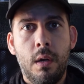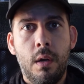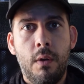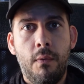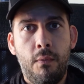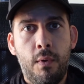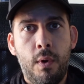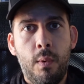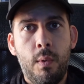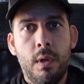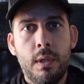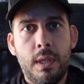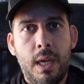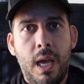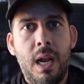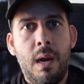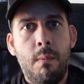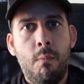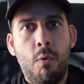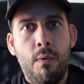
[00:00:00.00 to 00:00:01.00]
Freewell's
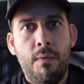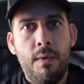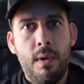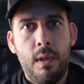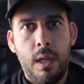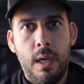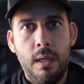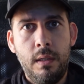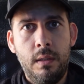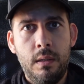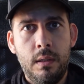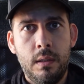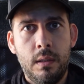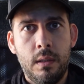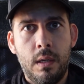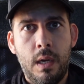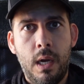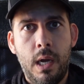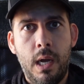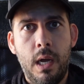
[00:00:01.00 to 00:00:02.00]
anamorphic lens,
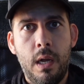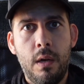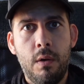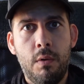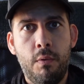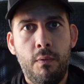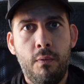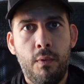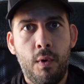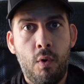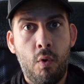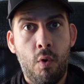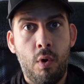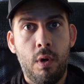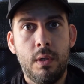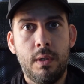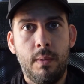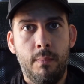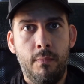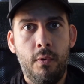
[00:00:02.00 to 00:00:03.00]
and you've
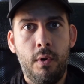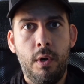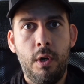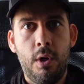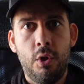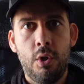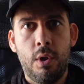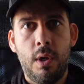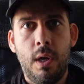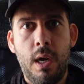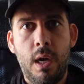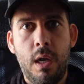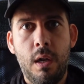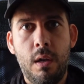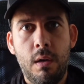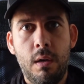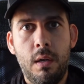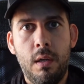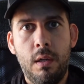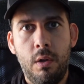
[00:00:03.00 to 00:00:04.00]
recorded some footage,
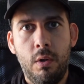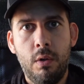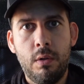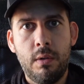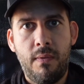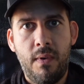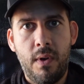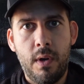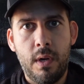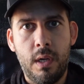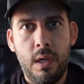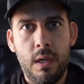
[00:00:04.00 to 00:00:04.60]
and it looks funny.